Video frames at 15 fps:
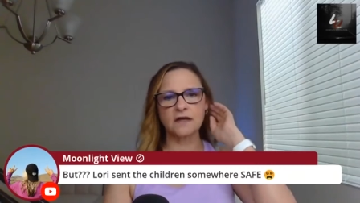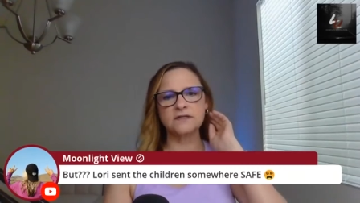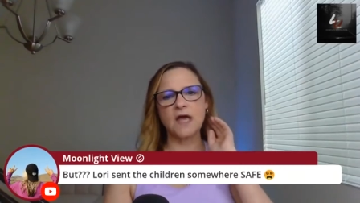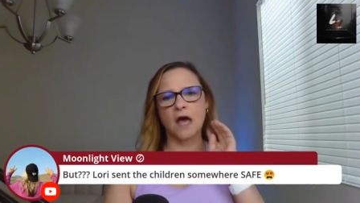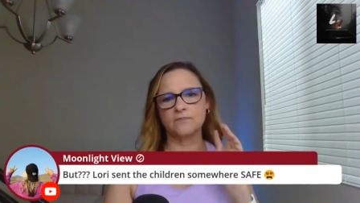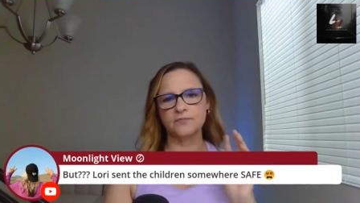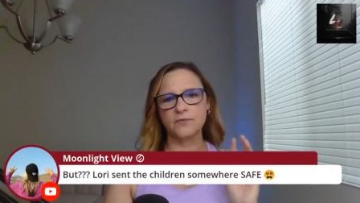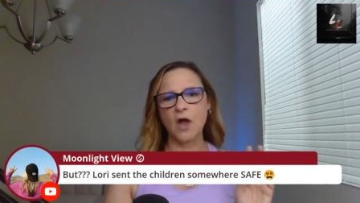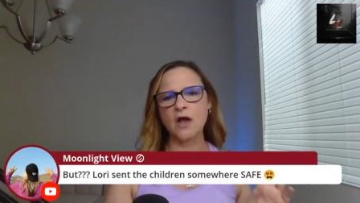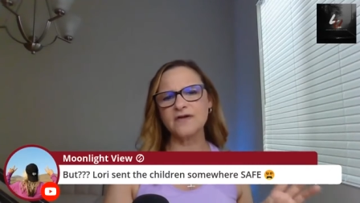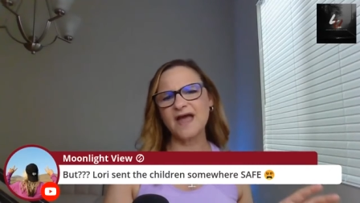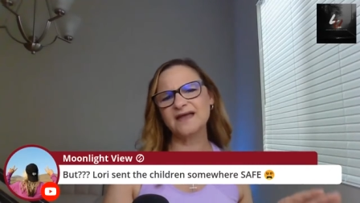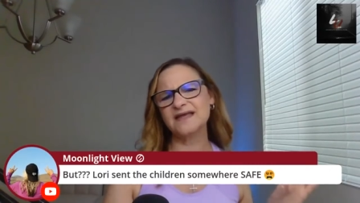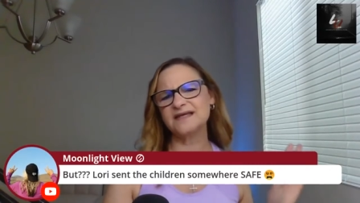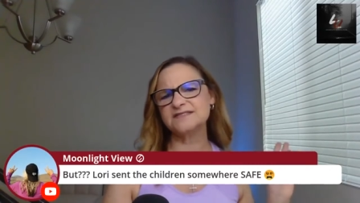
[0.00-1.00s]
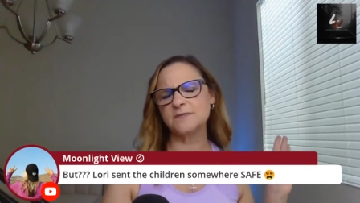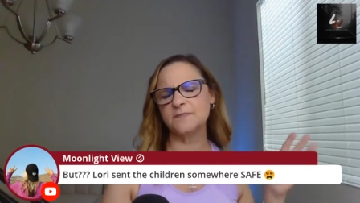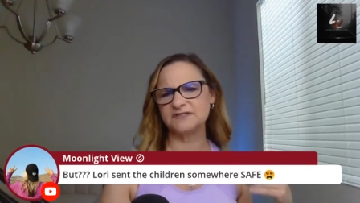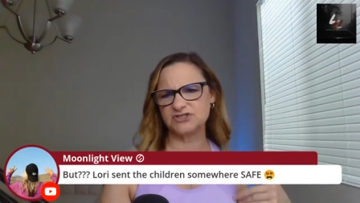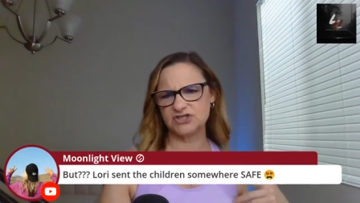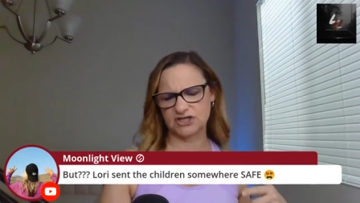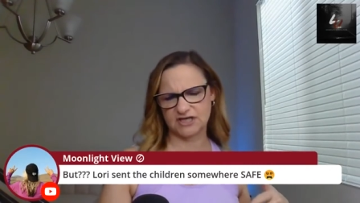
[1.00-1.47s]
yeah. Oh yeah, he has a
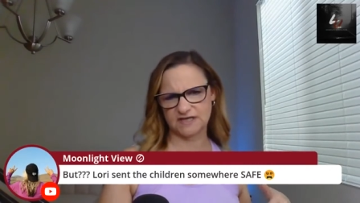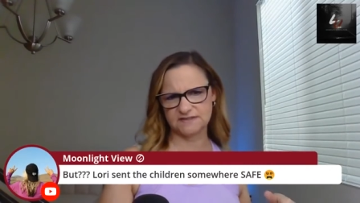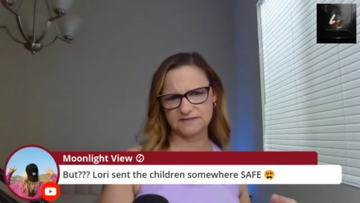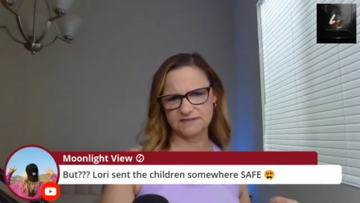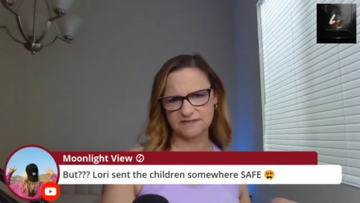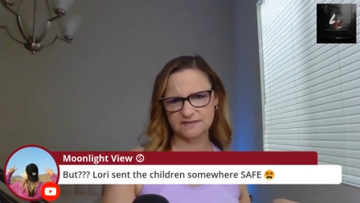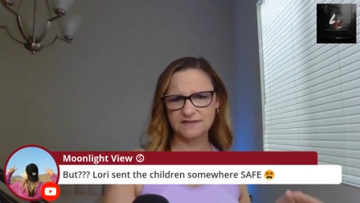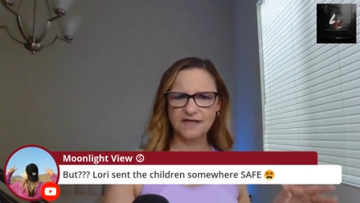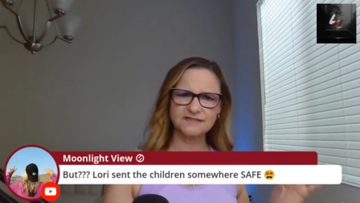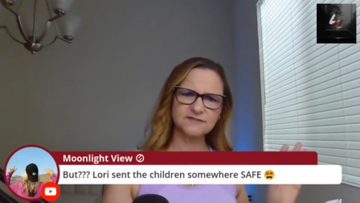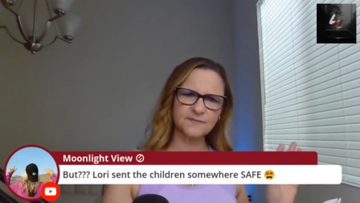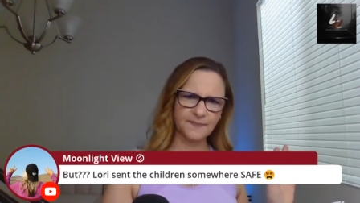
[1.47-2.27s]
bunch of kids.